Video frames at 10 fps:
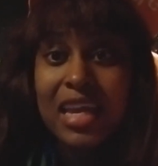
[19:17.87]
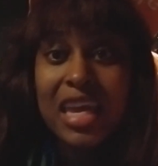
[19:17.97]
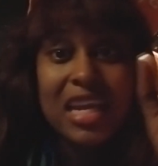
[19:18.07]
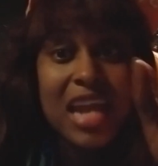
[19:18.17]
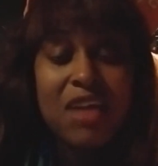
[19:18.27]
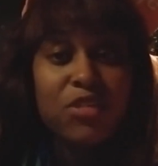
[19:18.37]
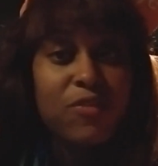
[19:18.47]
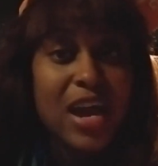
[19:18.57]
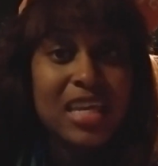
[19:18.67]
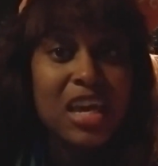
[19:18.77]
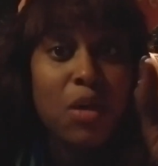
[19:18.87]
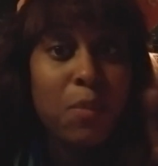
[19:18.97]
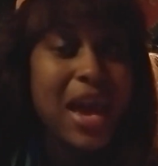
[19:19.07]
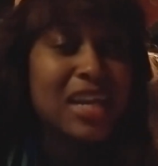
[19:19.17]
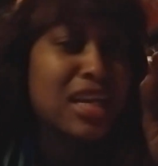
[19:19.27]
He never fight. He'll
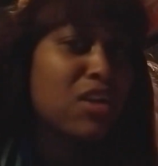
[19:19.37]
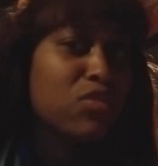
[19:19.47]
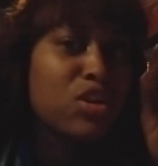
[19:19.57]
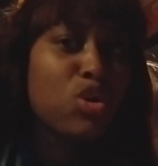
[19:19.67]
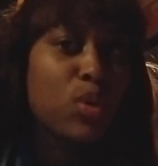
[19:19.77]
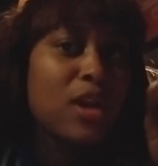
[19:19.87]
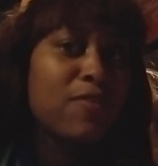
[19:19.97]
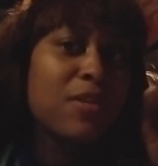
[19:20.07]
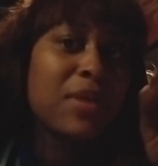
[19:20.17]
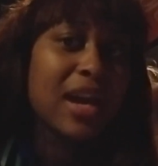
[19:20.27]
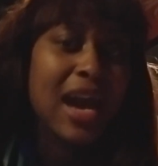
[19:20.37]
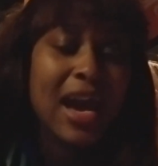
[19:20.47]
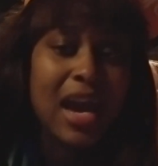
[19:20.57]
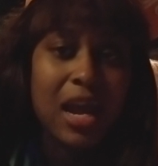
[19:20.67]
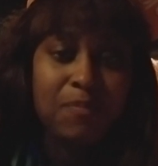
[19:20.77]
back down real quick from a
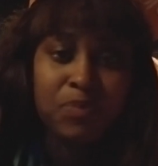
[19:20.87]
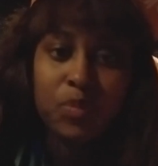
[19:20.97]
guy.